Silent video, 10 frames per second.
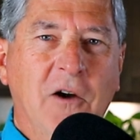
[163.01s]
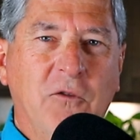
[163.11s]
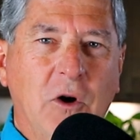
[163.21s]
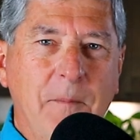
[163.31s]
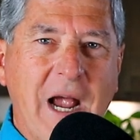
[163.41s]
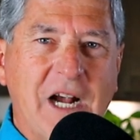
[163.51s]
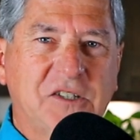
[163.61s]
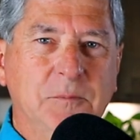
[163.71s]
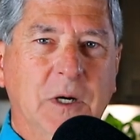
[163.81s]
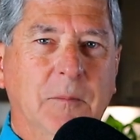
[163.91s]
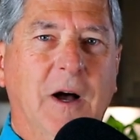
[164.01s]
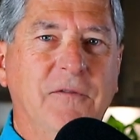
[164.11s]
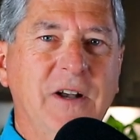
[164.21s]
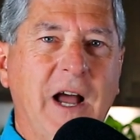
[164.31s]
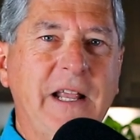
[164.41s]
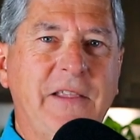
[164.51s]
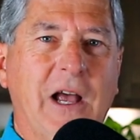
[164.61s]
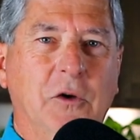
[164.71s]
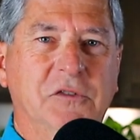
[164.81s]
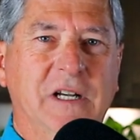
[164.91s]
for a maximum of
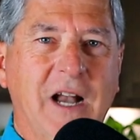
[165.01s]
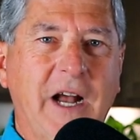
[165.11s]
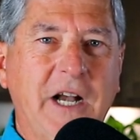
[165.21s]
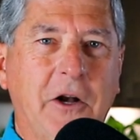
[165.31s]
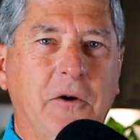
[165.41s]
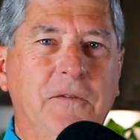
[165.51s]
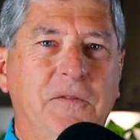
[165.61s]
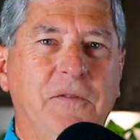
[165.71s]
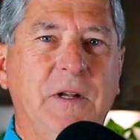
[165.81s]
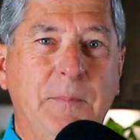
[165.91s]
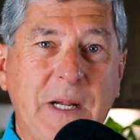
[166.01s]
9,950